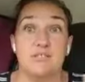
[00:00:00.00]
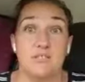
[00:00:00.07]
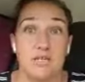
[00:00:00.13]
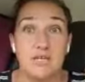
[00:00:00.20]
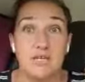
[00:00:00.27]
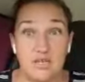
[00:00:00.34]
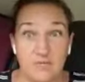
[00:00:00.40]
that's
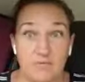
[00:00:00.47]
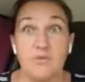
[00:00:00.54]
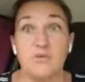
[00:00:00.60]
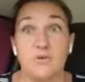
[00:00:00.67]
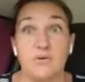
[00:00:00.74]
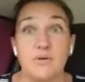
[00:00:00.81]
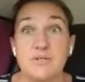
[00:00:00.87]
going to give
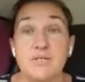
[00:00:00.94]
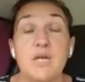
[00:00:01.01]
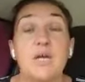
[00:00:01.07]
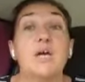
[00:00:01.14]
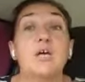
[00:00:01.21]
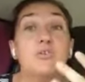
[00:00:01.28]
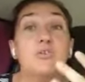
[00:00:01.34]
you those,
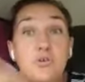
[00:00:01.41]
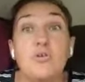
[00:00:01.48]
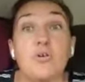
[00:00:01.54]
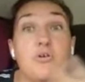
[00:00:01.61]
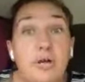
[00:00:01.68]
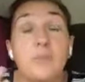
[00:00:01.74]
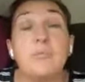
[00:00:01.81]
you're
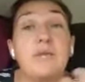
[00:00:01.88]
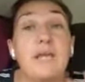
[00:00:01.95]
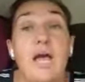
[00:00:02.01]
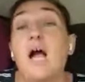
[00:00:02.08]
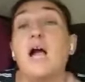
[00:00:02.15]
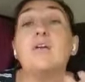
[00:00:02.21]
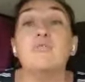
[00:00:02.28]
going to be
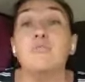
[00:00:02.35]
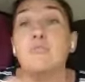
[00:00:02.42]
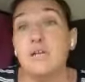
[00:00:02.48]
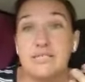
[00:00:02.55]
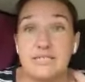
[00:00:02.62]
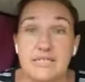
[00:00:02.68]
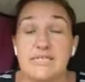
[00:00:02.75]

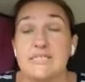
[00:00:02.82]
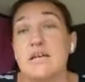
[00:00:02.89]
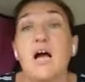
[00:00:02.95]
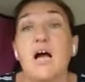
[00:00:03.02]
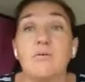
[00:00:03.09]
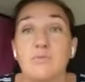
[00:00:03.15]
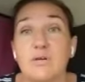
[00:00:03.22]
hungry to
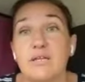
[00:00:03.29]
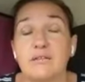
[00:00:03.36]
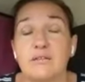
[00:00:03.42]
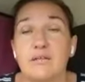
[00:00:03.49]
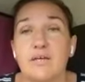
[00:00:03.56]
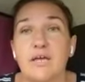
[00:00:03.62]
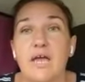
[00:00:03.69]
start with.
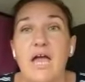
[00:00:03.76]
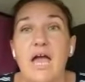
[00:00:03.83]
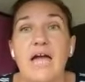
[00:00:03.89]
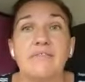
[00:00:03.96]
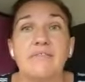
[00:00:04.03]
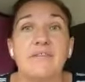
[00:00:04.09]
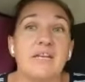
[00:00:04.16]

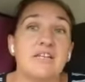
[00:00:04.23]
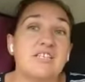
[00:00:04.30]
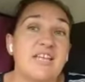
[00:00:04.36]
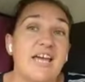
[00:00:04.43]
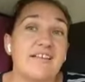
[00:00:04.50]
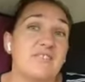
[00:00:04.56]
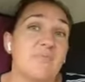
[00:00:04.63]
And then it
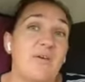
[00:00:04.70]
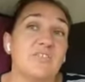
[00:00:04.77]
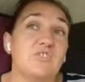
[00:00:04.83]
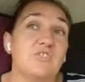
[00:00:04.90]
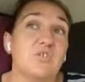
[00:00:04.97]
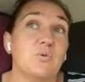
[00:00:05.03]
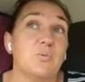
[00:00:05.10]
takes
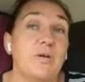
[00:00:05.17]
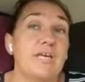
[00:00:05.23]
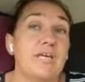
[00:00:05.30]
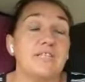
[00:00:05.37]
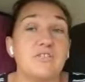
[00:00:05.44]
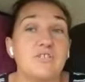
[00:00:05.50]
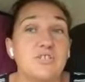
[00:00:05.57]
about 2
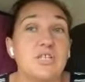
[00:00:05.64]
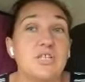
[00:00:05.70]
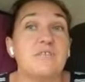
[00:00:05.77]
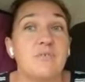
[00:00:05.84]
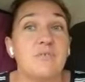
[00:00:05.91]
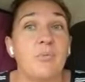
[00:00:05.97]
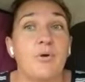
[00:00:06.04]
weeks
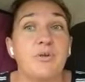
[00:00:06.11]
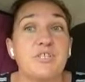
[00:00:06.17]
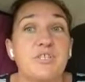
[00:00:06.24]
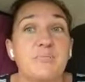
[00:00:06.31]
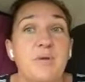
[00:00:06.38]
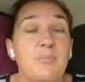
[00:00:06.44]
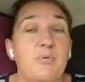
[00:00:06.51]
usually for
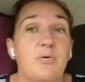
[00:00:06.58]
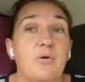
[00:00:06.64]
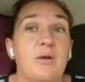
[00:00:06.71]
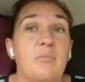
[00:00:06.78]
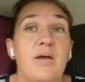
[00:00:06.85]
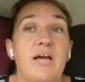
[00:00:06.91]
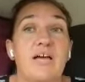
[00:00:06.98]
most people.
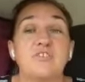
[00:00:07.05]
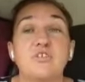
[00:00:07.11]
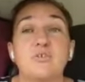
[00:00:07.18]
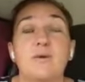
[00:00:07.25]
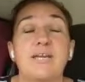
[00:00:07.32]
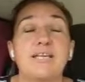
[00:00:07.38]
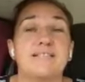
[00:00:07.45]
And about
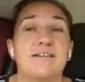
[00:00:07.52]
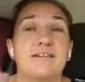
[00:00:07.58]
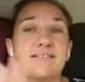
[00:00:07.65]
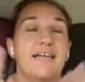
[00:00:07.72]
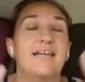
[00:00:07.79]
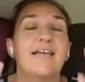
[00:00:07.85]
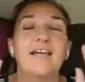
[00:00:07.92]
2 weeks, and I
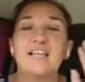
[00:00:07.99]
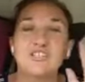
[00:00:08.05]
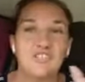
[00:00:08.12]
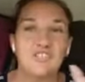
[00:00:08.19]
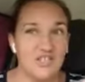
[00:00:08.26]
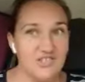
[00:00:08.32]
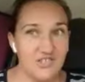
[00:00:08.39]
say,
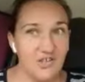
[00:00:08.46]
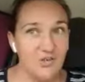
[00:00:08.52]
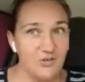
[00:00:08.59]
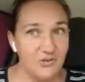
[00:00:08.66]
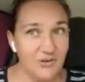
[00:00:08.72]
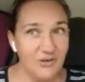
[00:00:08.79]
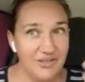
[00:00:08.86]
just
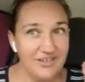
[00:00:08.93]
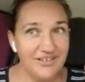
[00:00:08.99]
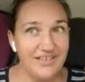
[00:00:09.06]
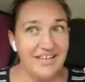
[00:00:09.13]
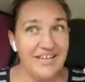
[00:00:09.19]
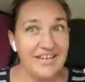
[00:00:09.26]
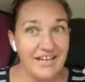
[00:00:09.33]
hold on,
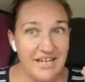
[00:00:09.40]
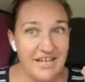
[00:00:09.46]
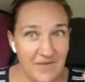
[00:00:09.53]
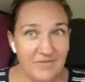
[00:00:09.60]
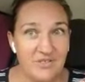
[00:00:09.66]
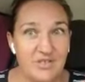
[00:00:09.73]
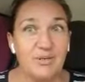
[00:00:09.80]
it
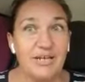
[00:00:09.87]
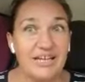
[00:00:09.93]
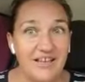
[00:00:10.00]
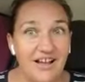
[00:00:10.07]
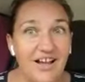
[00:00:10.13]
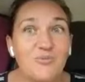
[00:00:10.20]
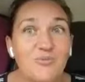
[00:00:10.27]
inevitably
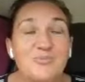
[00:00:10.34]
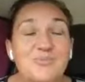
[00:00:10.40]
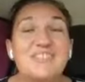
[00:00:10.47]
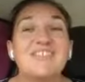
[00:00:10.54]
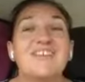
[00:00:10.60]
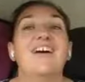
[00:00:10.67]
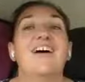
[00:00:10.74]

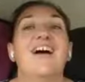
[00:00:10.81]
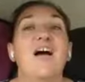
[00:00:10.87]
comes.